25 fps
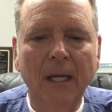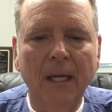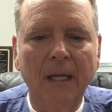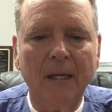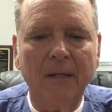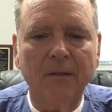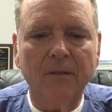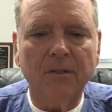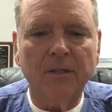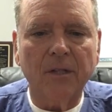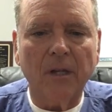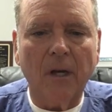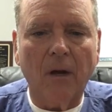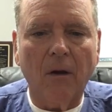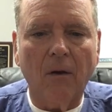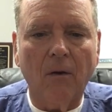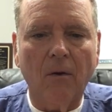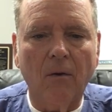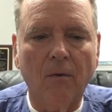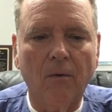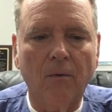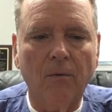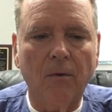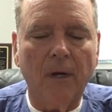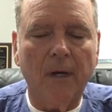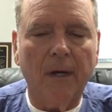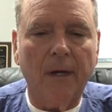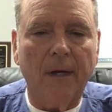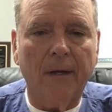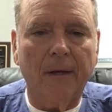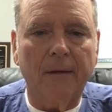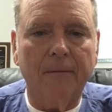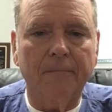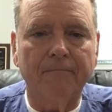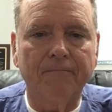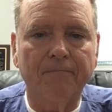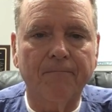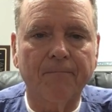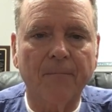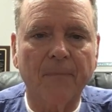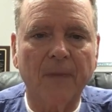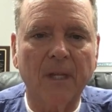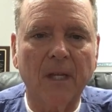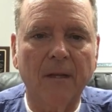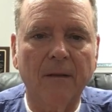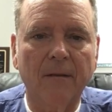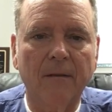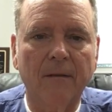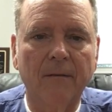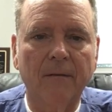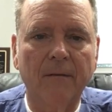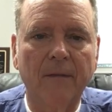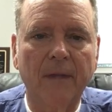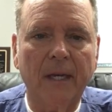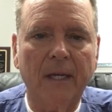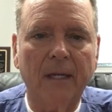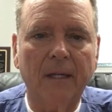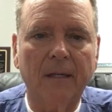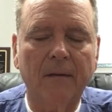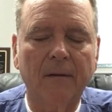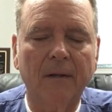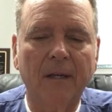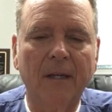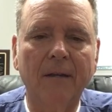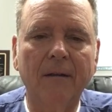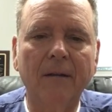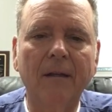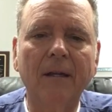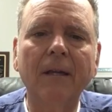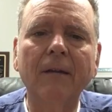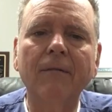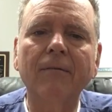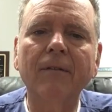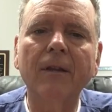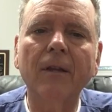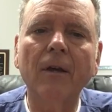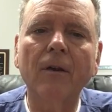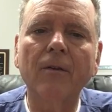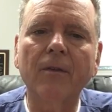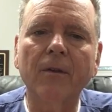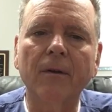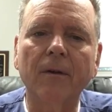And so even though